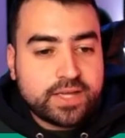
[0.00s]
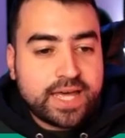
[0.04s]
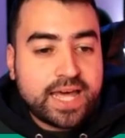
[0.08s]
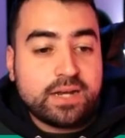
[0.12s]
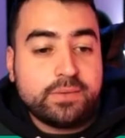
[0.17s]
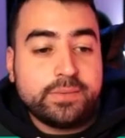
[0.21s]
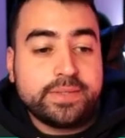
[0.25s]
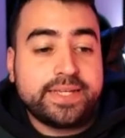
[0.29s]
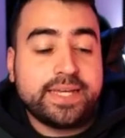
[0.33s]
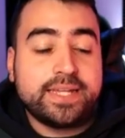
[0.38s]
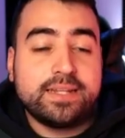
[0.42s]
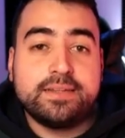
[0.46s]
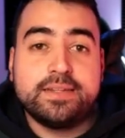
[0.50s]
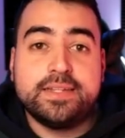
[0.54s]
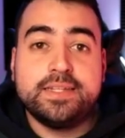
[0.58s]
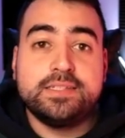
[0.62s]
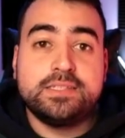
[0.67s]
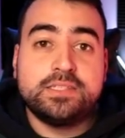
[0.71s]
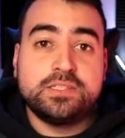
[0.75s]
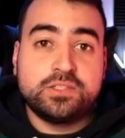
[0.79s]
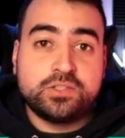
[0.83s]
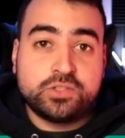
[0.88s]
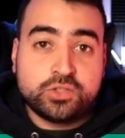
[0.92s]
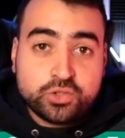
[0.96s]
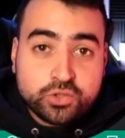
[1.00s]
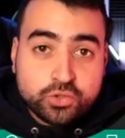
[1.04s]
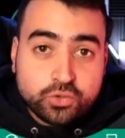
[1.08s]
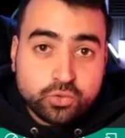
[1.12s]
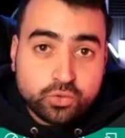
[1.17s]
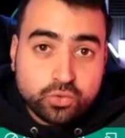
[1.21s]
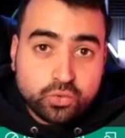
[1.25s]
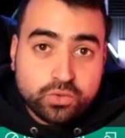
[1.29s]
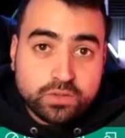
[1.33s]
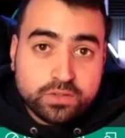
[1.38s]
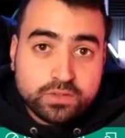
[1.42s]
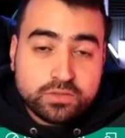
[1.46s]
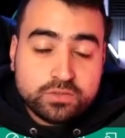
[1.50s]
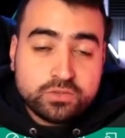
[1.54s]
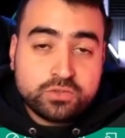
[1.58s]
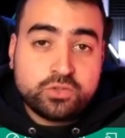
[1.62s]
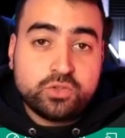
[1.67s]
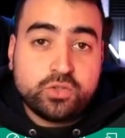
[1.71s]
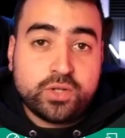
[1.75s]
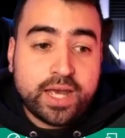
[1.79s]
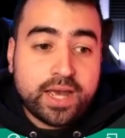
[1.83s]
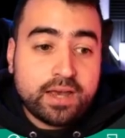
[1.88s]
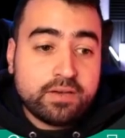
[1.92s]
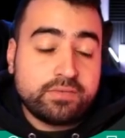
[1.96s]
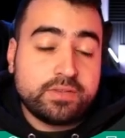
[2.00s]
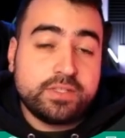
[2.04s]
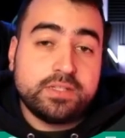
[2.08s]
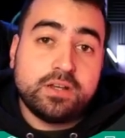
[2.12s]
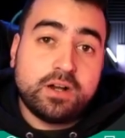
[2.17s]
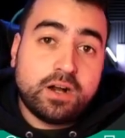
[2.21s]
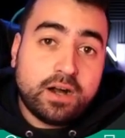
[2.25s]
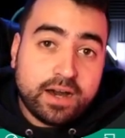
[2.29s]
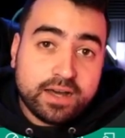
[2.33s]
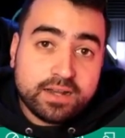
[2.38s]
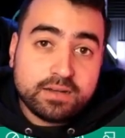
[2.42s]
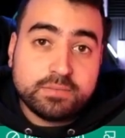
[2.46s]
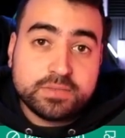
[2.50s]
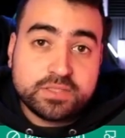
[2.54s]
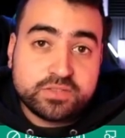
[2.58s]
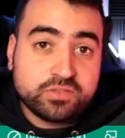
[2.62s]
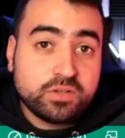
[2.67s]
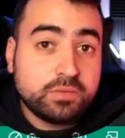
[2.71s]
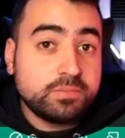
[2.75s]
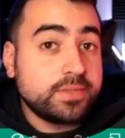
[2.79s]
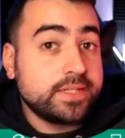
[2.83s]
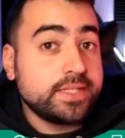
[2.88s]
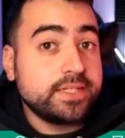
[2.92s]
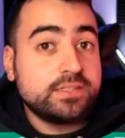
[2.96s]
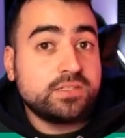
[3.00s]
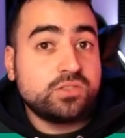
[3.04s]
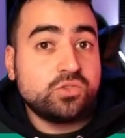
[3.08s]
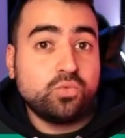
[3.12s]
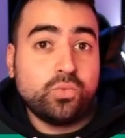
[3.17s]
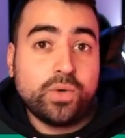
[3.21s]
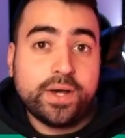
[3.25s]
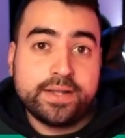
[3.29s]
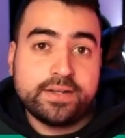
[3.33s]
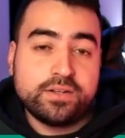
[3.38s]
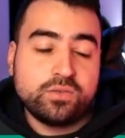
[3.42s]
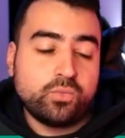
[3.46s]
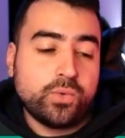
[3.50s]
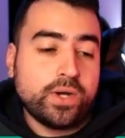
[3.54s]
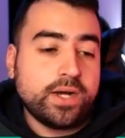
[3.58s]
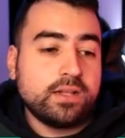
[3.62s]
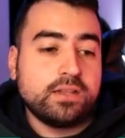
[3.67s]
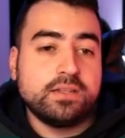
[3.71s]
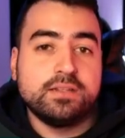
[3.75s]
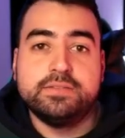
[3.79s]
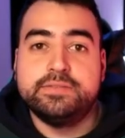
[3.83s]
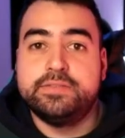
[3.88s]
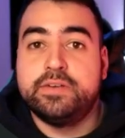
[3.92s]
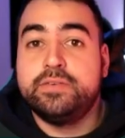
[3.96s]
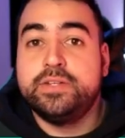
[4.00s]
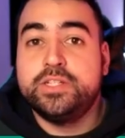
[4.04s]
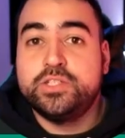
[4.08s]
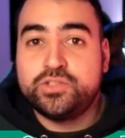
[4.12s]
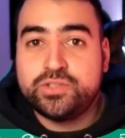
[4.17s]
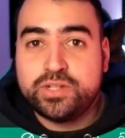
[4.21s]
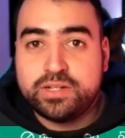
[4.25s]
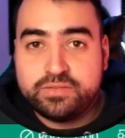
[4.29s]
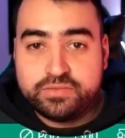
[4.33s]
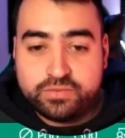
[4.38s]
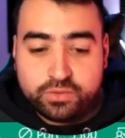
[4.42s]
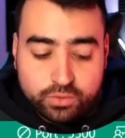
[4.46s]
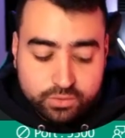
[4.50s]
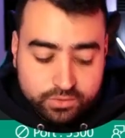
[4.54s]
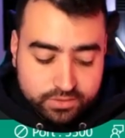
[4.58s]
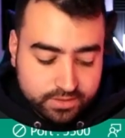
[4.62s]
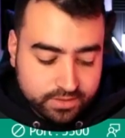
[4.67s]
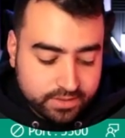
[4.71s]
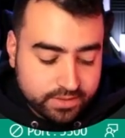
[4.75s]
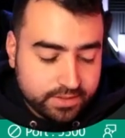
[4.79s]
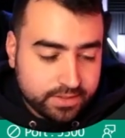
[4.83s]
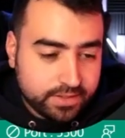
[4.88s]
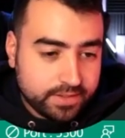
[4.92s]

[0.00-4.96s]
how do we get list two to have the items from list one? Well, very straightforward.